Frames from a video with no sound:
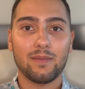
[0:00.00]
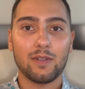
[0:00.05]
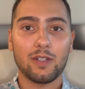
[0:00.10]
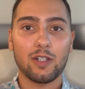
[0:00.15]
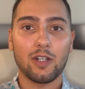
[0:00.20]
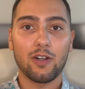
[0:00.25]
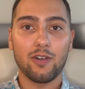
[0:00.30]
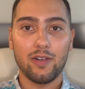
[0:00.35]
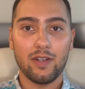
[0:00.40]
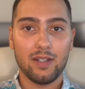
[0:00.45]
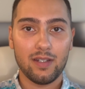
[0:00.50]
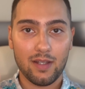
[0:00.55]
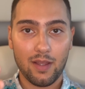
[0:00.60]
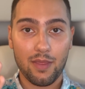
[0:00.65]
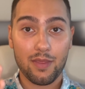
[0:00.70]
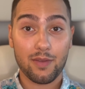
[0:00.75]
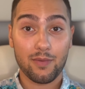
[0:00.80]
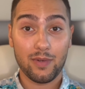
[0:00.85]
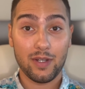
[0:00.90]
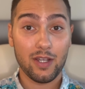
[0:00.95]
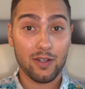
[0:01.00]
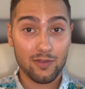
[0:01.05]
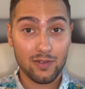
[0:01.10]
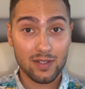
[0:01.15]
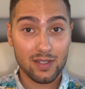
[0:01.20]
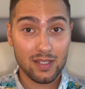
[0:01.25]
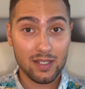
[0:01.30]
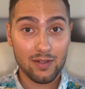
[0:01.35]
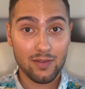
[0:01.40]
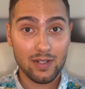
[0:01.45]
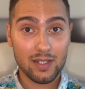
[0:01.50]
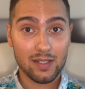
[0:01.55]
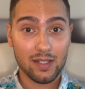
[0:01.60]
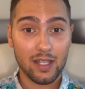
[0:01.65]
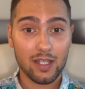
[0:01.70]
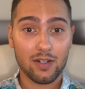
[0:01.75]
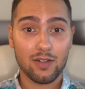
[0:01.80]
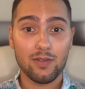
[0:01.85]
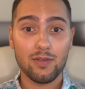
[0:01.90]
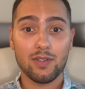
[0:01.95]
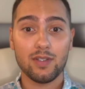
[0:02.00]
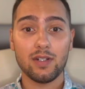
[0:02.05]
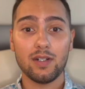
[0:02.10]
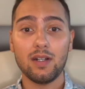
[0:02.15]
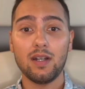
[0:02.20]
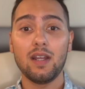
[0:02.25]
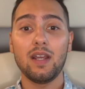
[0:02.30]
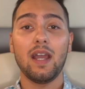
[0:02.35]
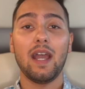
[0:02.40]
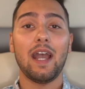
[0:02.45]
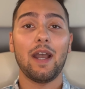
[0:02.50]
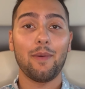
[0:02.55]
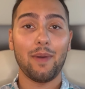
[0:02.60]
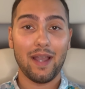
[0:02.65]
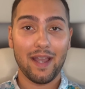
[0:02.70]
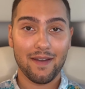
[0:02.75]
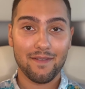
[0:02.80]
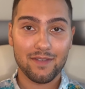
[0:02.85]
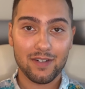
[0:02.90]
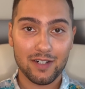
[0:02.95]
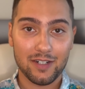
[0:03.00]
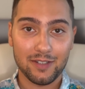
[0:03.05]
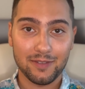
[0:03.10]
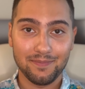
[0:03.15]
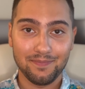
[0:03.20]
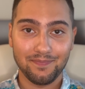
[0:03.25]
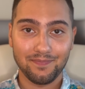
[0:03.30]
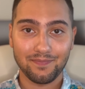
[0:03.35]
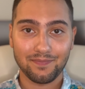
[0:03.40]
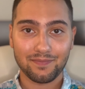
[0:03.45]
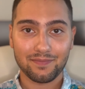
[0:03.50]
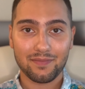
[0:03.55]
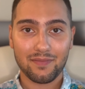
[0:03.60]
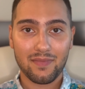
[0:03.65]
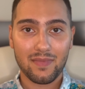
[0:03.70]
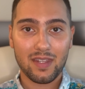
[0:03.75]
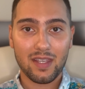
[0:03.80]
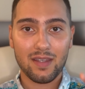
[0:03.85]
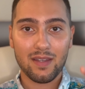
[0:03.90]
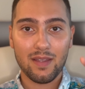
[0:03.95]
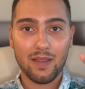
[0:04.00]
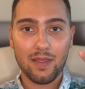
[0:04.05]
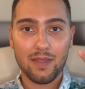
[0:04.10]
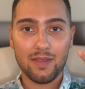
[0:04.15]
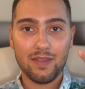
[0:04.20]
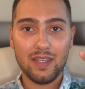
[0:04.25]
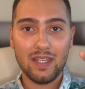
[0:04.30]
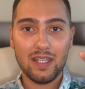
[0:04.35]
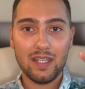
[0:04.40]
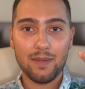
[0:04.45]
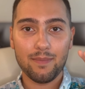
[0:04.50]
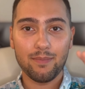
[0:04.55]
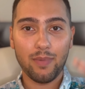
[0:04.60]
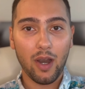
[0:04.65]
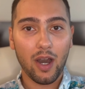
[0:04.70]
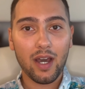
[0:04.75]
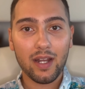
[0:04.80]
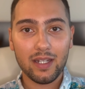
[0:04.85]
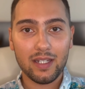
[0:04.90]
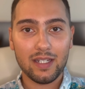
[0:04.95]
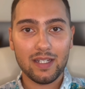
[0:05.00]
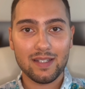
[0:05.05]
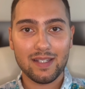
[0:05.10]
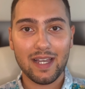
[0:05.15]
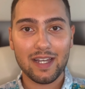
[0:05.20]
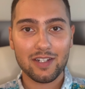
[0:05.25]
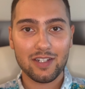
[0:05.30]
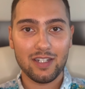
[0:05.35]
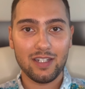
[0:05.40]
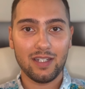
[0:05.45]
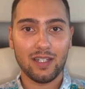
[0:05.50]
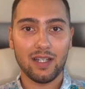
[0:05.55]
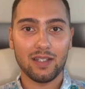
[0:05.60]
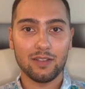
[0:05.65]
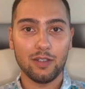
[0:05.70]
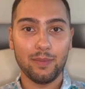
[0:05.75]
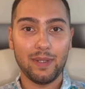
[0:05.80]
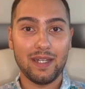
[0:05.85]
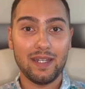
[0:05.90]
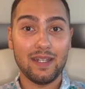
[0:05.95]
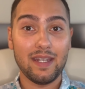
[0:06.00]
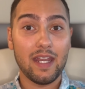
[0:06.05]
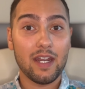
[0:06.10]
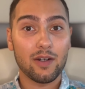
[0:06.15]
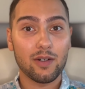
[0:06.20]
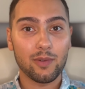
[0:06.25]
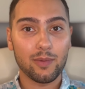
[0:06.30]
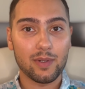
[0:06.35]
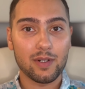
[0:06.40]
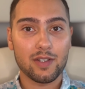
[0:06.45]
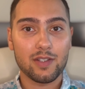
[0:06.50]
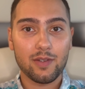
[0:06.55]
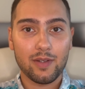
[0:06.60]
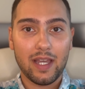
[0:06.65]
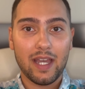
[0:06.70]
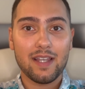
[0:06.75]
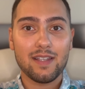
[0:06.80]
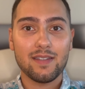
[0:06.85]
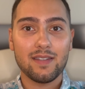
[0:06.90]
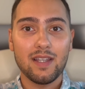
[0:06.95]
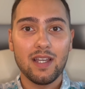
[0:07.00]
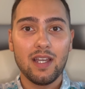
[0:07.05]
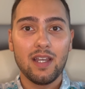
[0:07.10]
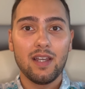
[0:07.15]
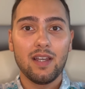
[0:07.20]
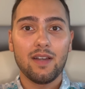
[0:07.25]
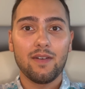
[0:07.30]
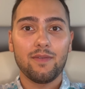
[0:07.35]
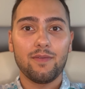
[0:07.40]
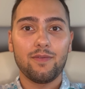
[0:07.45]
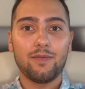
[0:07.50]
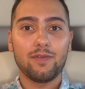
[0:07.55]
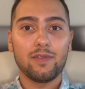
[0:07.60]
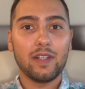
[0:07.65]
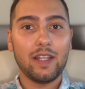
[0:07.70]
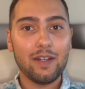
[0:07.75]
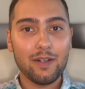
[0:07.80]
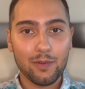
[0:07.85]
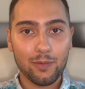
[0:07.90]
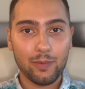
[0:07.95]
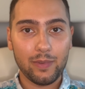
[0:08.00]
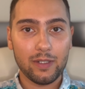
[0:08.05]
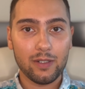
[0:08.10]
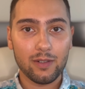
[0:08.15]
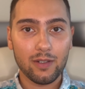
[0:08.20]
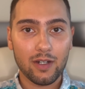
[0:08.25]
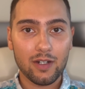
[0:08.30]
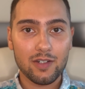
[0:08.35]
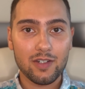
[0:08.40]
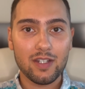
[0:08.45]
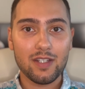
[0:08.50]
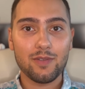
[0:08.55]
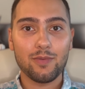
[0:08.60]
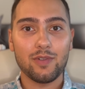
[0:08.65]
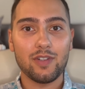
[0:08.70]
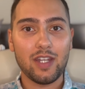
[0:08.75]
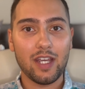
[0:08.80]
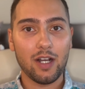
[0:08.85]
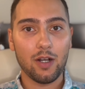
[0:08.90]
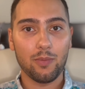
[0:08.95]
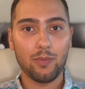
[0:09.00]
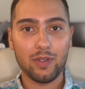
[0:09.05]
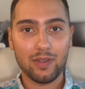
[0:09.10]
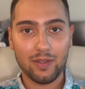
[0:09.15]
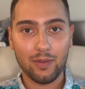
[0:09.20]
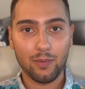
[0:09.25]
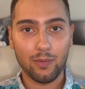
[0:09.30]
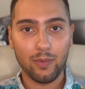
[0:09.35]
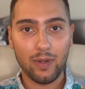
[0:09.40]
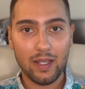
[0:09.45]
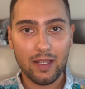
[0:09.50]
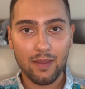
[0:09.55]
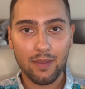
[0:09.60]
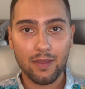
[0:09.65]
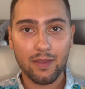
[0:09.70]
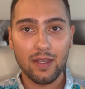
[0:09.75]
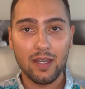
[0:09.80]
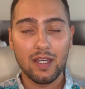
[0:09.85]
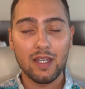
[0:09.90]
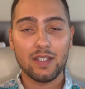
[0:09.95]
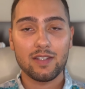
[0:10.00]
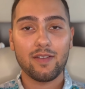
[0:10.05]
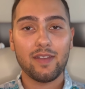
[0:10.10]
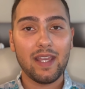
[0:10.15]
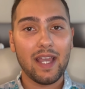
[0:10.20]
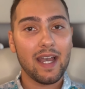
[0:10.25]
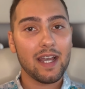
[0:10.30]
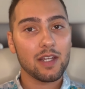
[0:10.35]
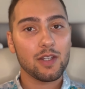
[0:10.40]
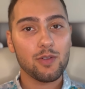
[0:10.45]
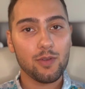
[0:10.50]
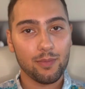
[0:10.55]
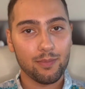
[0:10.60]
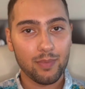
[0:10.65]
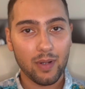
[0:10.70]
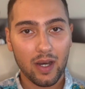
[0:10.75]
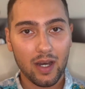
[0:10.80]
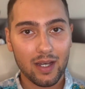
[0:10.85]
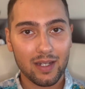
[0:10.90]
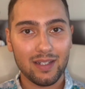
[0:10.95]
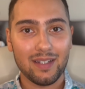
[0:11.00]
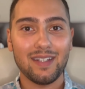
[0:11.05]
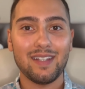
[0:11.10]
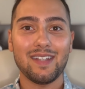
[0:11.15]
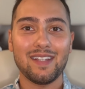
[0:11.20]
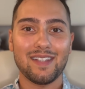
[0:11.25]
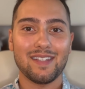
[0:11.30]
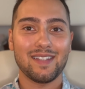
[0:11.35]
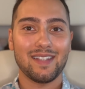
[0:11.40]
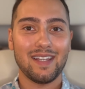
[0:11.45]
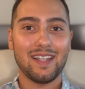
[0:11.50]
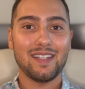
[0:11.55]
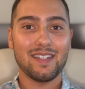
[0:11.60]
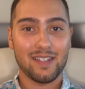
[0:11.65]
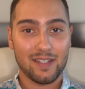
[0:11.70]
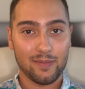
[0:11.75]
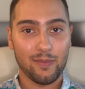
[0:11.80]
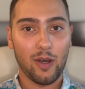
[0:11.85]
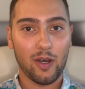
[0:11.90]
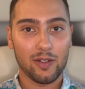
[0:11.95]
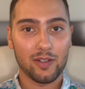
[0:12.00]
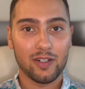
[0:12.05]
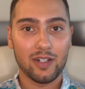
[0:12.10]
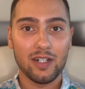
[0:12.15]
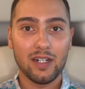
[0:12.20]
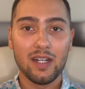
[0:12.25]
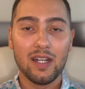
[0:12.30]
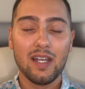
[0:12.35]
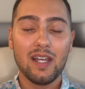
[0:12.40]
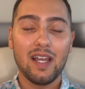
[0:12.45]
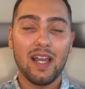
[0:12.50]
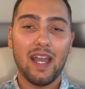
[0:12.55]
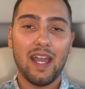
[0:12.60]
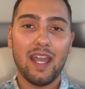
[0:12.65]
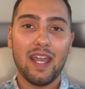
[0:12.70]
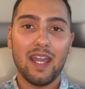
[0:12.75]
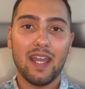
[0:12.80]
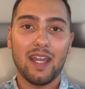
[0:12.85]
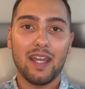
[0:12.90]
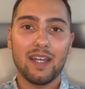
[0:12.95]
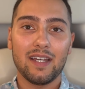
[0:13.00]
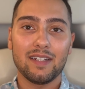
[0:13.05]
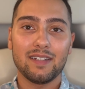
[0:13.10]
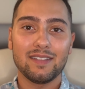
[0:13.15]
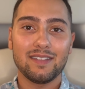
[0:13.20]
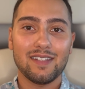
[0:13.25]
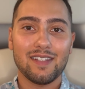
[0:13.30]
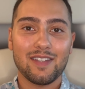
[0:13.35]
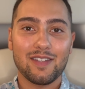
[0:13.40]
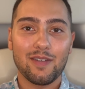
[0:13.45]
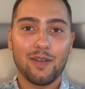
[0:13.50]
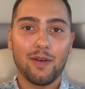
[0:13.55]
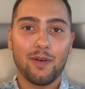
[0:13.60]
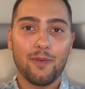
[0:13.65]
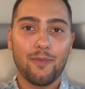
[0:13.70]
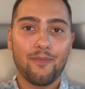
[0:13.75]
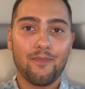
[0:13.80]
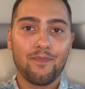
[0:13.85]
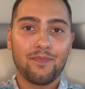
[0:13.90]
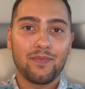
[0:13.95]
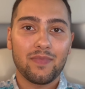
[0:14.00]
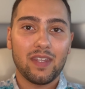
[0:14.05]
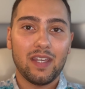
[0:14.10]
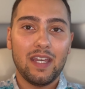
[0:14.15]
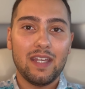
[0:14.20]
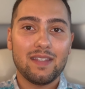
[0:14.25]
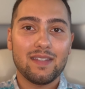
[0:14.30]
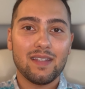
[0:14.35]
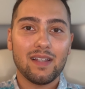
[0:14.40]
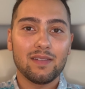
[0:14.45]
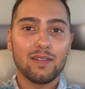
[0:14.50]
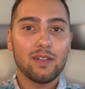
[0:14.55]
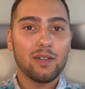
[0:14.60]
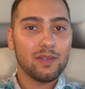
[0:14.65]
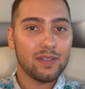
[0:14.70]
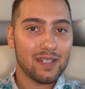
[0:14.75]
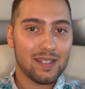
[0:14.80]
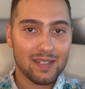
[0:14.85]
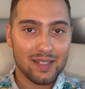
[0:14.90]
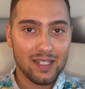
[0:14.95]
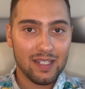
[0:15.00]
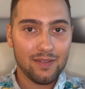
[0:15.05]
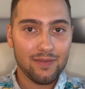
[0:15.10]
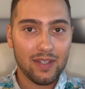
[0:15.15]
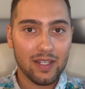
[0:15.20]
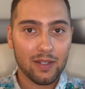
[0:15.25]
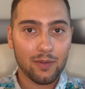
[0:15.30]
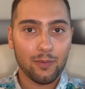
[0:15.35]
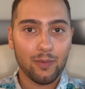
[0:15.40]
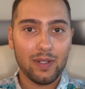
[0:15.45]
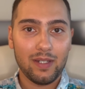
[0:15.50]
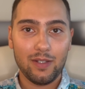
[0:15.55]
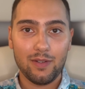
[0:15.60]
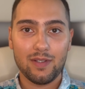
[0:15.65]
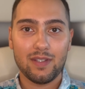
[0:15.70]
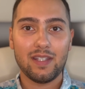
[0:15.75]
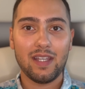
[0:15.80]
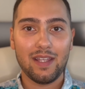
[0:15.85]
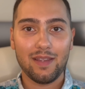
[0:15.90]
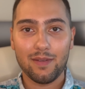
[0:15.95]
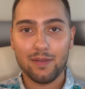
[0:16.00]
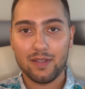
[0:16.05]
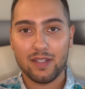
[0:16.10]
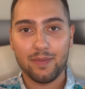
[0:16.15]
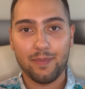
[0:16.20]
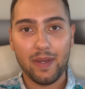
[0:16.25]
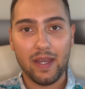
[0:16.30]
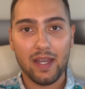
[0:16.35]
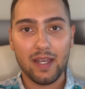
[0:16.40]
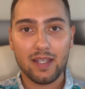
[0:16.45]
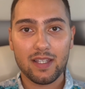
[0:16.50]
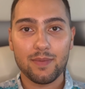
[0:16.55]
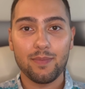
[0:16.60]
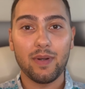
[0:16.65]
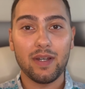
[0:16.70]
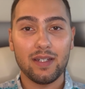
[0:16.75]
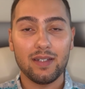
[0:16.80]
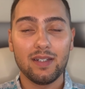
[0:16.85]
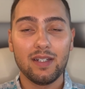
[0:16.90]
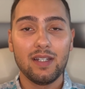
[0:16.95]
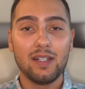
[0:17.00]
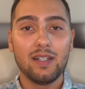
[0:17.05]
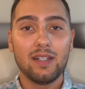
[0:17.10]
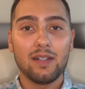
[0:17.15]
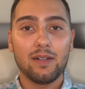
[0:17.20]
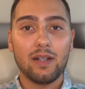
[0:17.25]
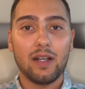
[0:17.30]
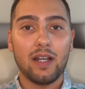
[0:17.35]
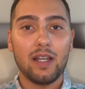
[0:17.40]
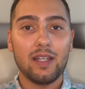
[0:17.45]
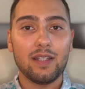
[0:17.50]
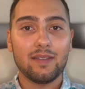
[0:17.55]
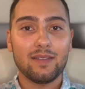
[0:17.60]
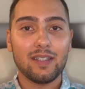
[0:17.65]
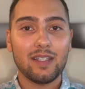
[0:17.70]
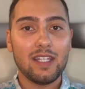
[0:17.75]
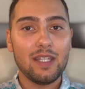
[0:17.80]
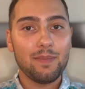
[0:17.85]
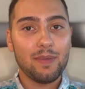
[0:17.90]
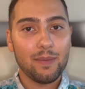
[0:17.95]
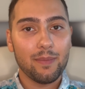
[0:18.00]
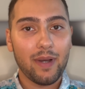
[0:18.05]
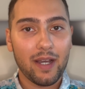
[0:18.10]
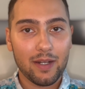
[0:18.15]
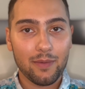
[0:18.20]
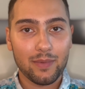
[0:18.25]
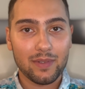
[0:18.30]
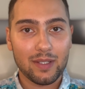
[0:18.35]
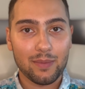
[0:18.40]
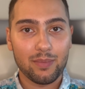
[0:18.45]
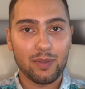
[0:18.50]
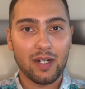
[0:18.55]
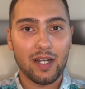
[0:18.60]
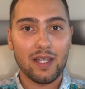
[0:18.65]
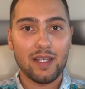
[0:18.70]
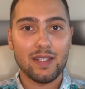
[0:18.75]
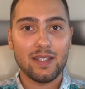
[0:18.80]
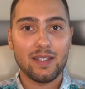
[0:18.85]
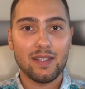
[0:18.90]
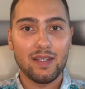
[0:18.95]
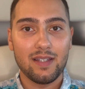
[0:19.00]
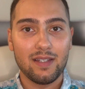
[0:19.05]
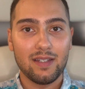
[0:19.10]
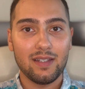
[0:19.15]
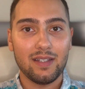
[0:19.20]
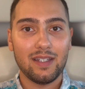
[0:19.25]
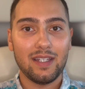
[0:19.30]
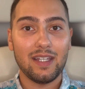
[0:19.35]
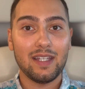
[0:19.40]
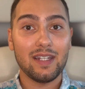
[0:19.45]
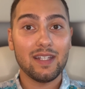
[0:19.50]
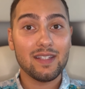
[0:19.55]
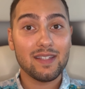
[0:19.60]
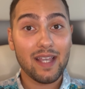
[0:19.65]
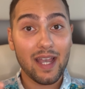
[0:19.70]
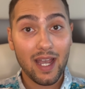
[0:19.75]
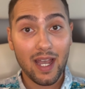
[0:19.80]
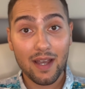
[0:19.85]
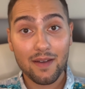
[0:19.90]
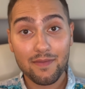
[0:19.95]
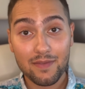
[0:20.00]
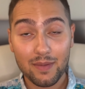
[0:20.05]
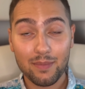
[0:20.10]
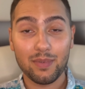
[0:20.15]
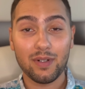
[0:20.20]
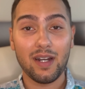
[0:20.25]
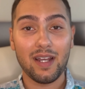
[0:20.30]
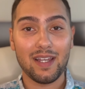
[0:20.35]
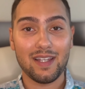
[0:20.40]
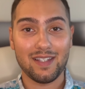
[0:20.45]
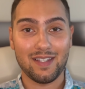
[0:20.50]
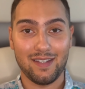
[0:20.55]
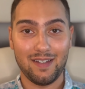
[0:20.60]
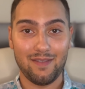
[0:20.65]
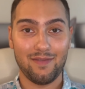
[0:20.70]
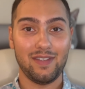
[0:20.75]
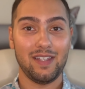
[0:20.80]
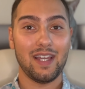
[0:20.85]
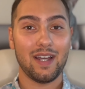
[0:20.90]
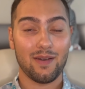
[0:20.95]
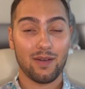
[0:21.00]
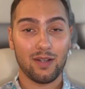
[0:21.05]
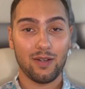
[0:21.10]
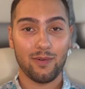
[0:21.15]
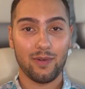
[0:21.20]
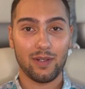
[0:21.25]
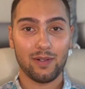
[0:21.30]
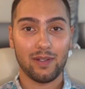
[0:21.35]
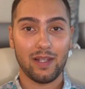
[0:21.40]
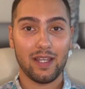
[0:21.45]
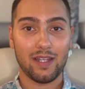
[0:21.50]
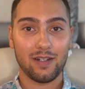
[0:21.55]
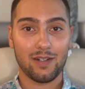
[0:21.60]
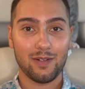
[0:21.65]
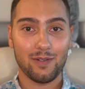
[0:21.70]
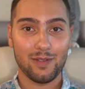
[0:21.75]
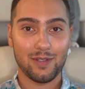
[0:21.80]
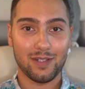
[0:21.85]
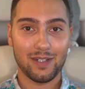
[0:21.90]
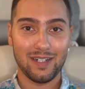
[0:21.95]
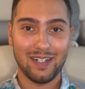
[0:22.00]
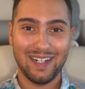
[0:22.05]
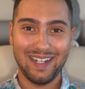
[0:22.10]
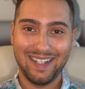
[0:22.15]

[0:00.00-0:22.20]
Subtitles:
current 300 series Land Cruiser. However, the body is actually a little bit narrower, so it has flared wheel arches which help with the width. So the actual body is smaller, and so it's a little deceiving when you say those specs, but to keep in mind with the price, it is half the price of the outgoing Land Cruiser,